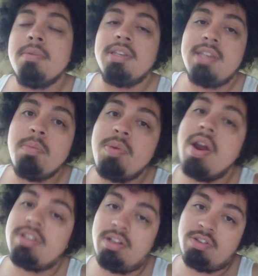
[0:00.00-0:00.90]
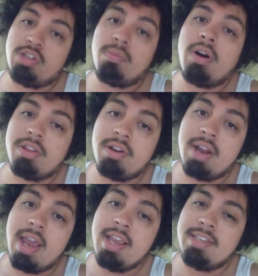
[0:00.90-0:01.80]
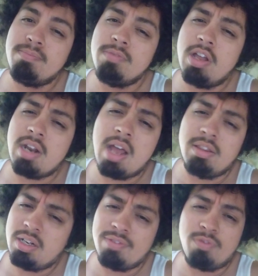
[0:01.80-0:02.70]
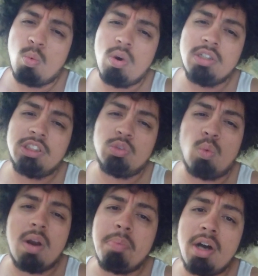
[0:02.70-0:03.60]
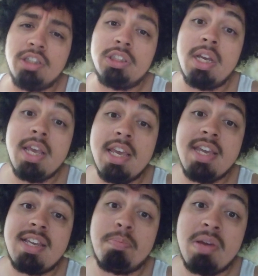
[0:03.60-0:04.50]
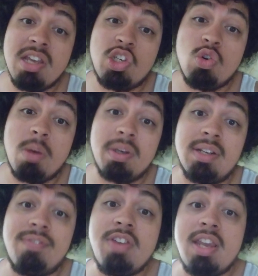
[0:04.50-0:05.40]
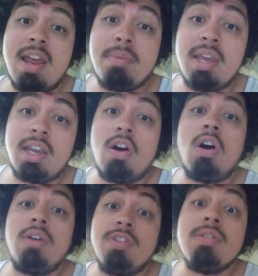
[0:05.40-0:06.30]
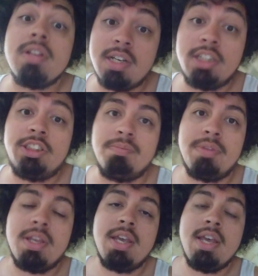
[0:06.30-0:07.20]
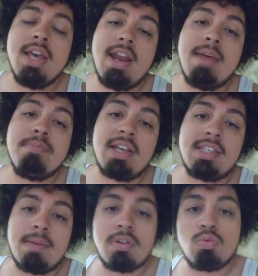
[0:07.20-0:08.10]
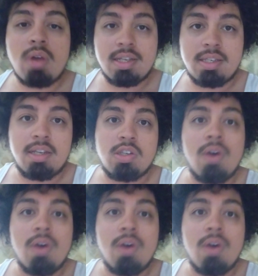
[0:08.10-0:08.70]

The St. Pierre's a little smarter than that. He's not looking for one just one punch. He can piece you up on the feet and make it hard for you to touch him and then mix up the wrestling.